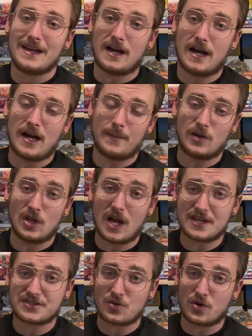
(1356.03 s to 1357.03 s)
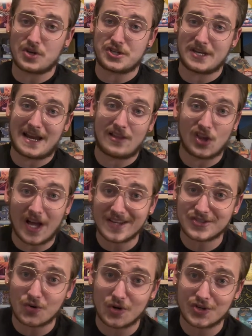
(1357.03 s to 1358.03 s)
Um, Lost Origin. Now,
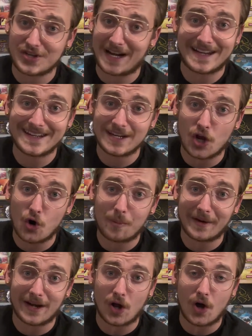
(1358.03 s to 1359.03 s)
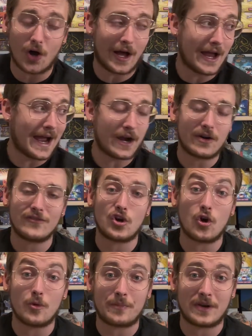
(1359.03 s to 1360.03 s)
Lost Origin I didn't open at all. I, I don't even
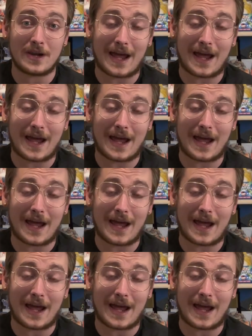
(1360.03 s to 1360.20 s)
open...